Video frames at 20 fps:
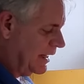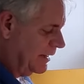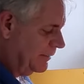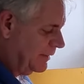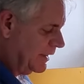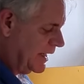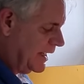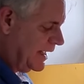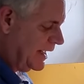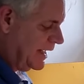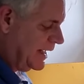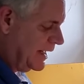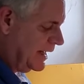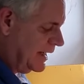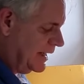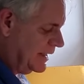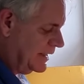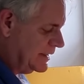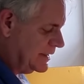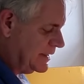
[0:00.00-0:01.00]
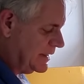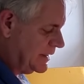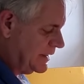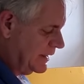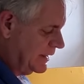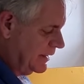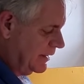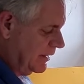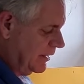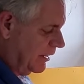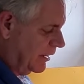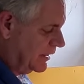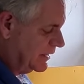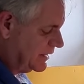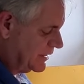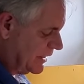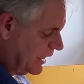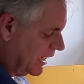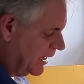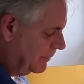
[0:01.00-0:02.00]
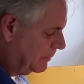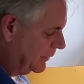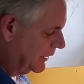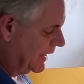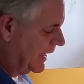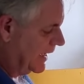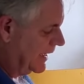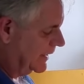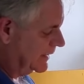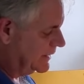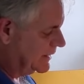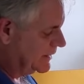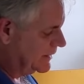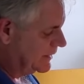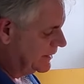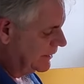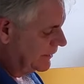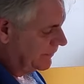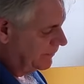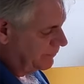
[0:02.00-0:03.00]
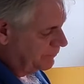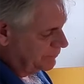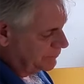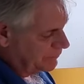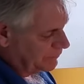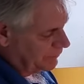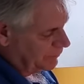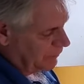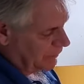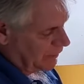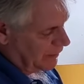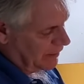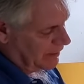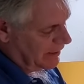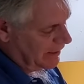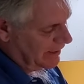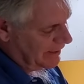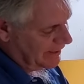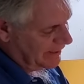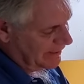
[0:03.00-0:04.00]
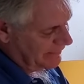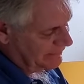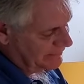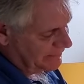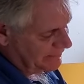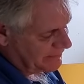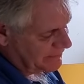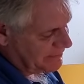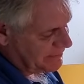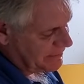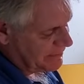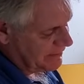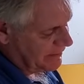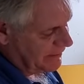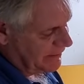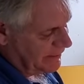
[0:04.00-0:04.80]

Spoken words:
I'm going to add, on top of that, I had this